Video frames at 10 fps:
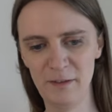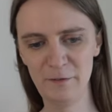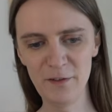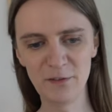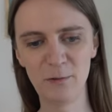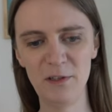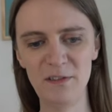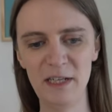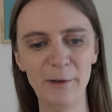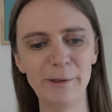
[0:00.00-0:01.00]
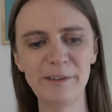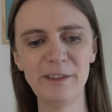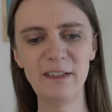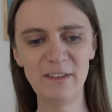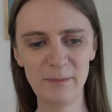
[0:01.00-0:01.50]
The first question, however,
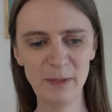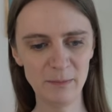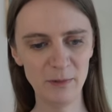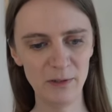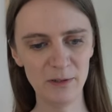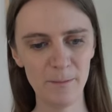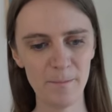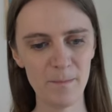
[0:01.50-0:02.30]
is a bit more